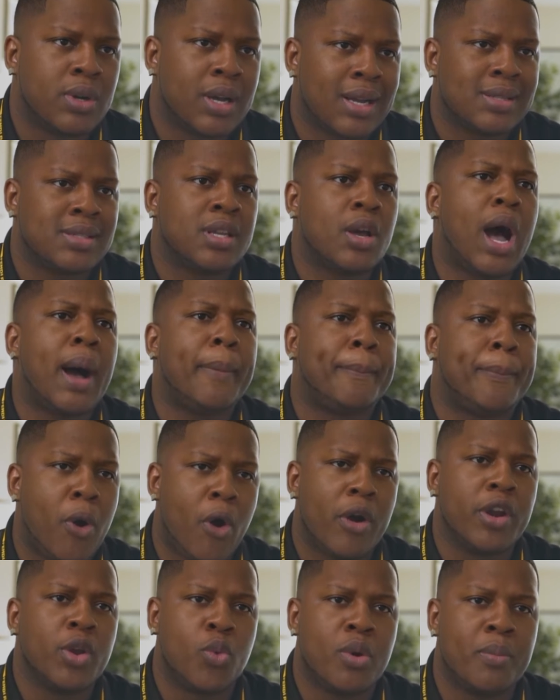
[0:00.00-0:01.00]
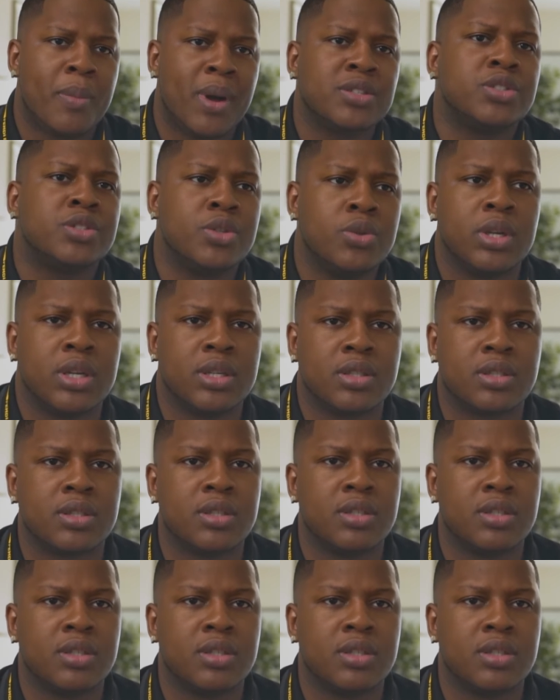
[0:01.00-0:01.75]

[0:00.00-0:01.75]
Like I said, I partner with my students.